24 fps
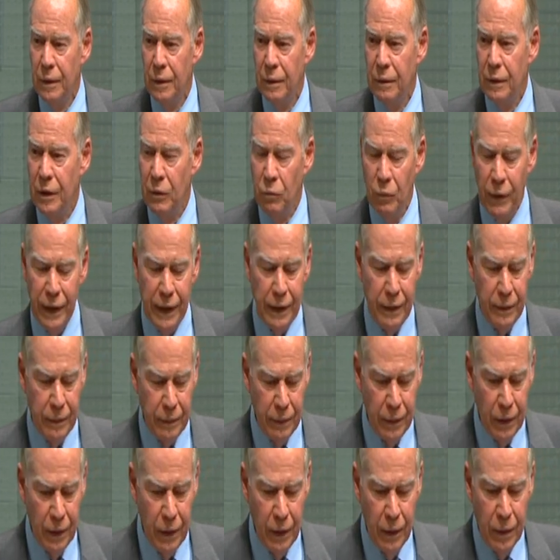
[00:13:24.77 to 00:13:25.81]
that when
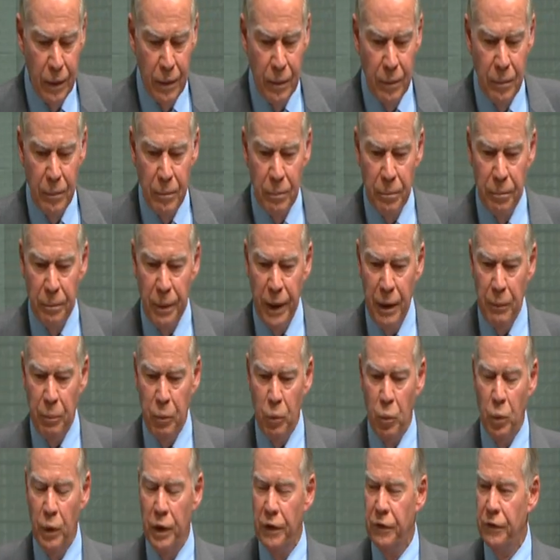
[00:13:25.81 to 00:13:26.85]
people
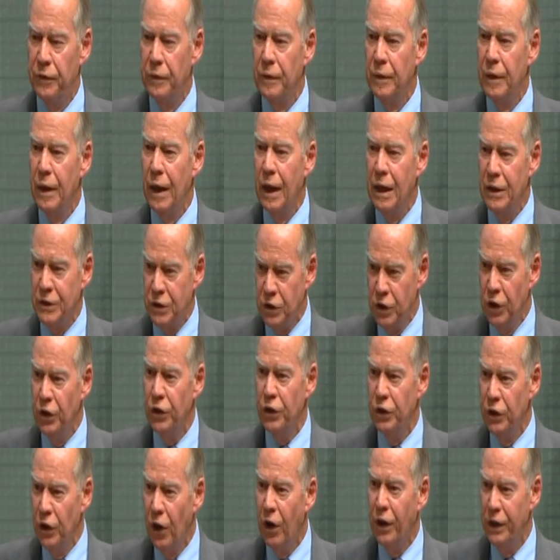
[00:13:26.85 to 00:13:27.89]
with a
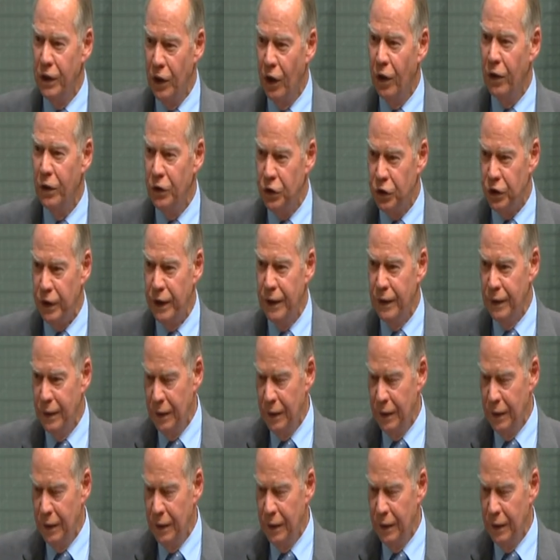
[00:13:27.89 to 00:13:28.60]
certain ideology